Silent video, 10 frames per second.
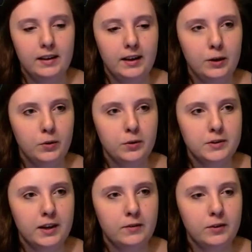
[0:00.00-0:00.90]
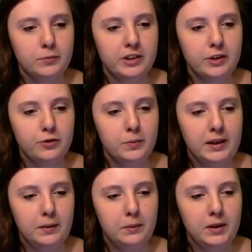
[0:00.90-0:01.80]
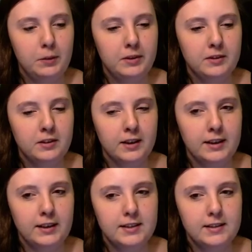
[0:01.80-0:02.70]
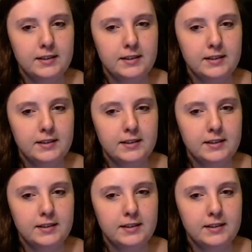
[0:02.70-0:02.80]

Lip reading: I won't have them try for baby tonight.